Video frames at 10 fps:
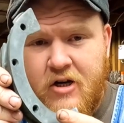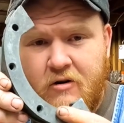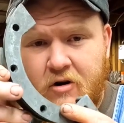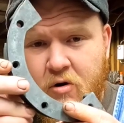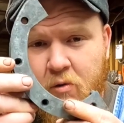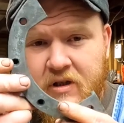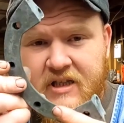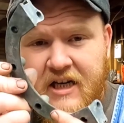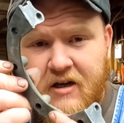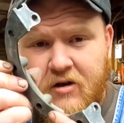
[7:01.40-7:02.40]
unicorn
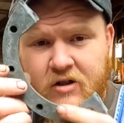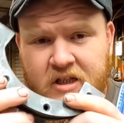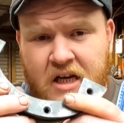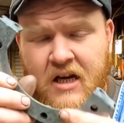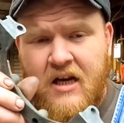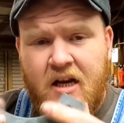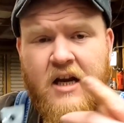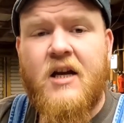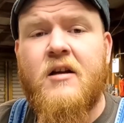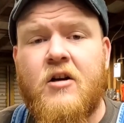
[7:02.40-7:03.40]
tears,
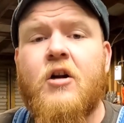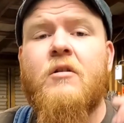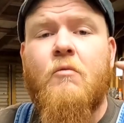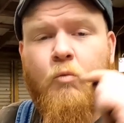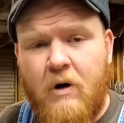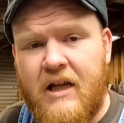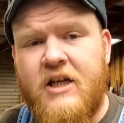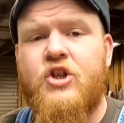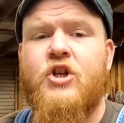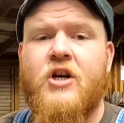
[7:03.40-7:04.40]

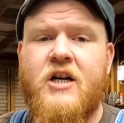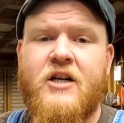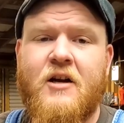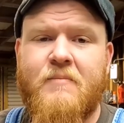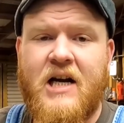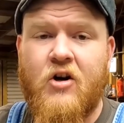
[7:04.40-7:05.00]
Willys, you could have done better.